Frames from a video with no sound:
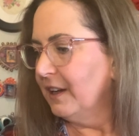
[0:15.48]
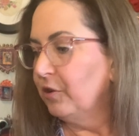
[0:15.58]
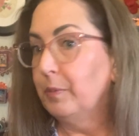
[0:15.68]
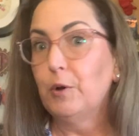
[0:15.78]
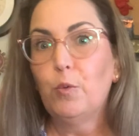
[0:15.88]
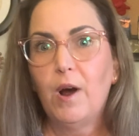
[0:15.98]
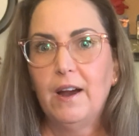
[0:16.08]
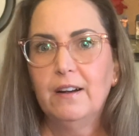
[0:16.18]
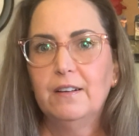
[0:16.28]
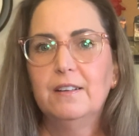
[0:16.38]
It's been a
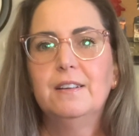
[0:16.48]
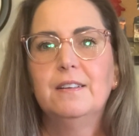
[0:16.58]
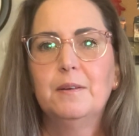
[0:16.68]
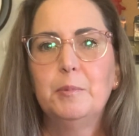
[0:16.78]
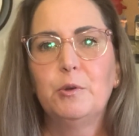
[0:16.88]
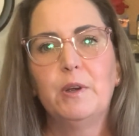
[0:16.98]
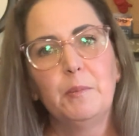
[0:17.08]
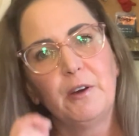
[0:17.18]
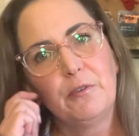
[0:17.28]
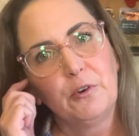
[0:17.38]
while between
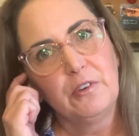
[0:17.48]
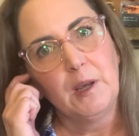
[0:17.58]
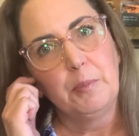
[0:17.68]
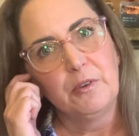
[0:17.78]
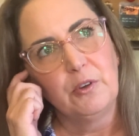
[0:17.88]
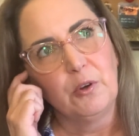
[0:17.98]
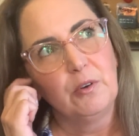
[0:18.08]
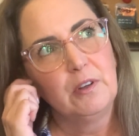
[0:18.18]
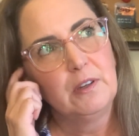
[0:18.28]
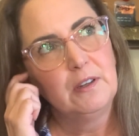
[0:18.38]
my first episode.